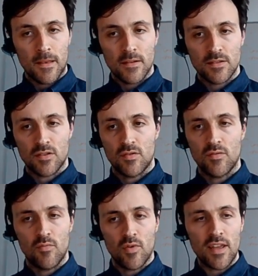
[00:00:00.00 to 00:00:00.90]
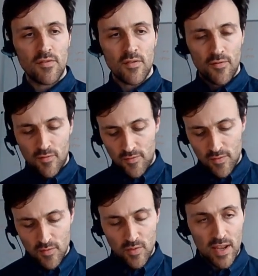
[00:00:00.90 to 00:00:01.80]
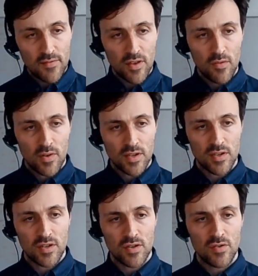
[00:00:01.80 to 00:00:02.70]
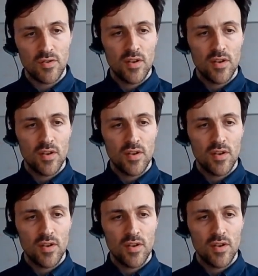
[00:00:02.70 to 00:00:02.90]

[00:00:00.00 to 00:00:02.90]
So whatever whatever you want to do,